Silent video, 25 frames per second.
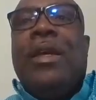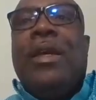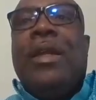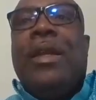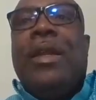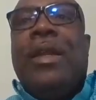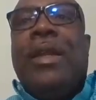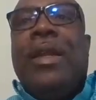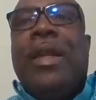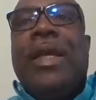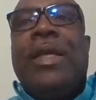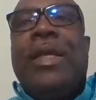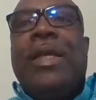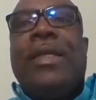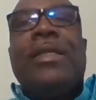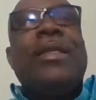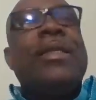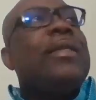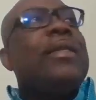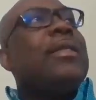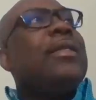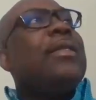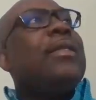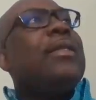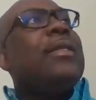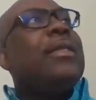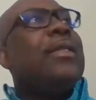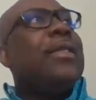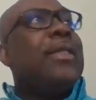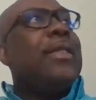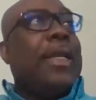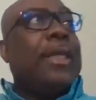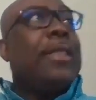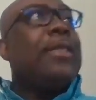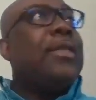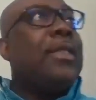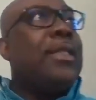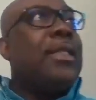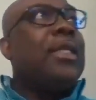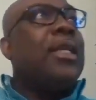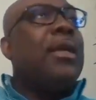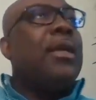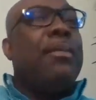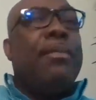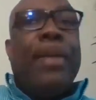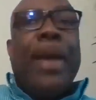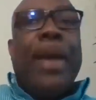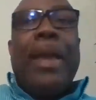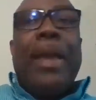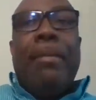lessons sent
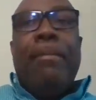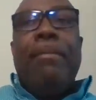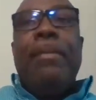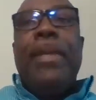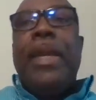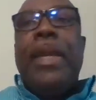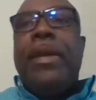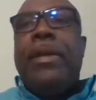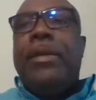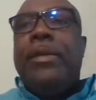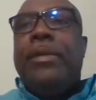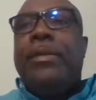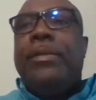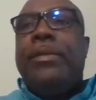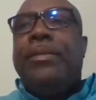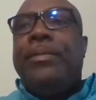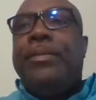by mail.